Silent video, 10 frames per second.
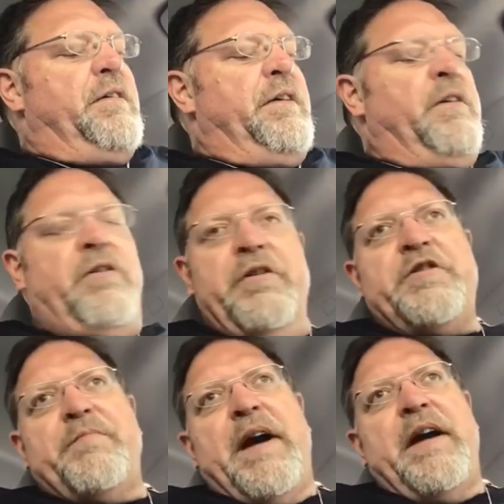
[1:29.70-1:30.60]

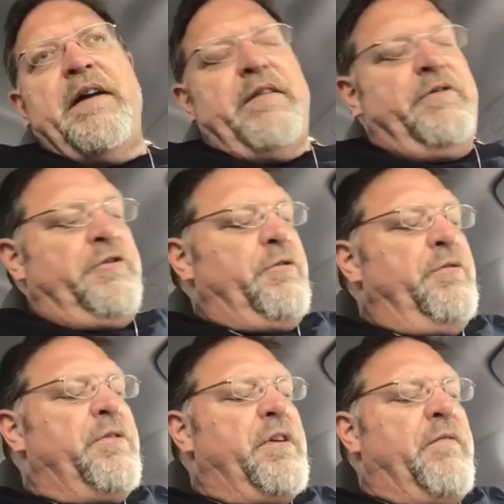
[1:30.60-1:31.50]
Encouraged by the
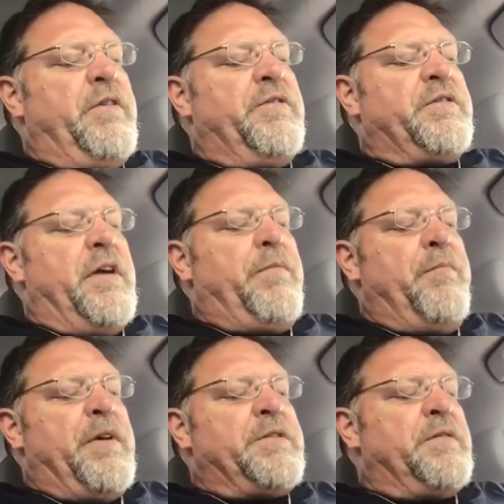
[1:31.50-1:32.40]
truth, every disciple
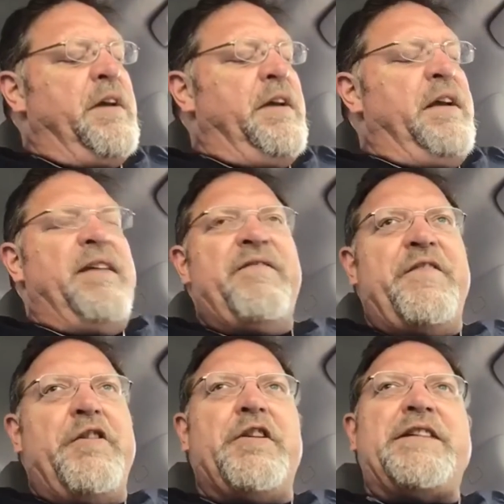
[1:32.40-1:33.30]
must
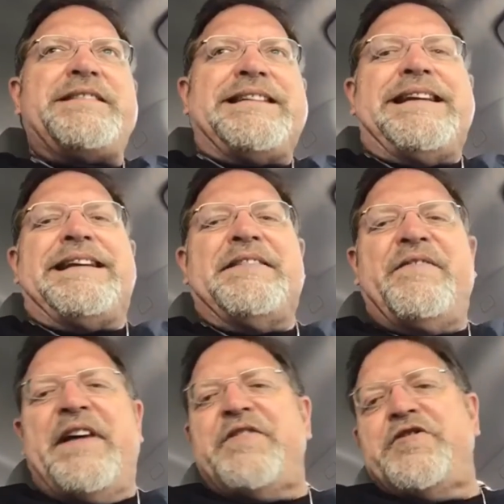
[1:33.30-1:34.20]
fearlessly
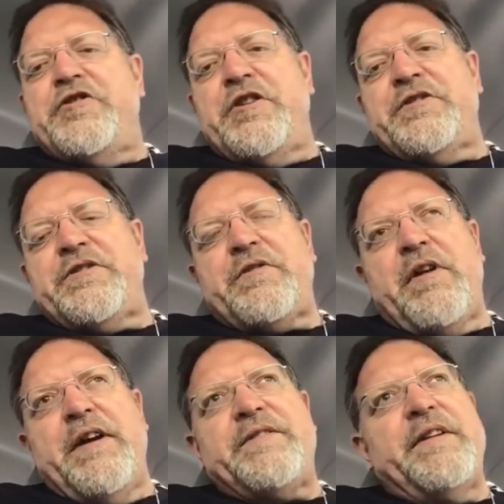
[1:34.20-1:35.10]
confess Jesus
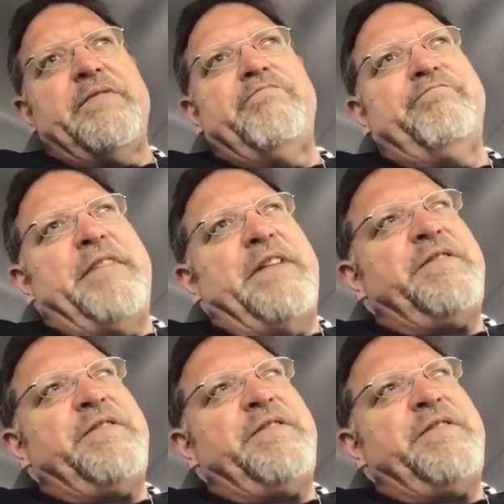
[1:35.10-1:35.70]
Christ. Now, that's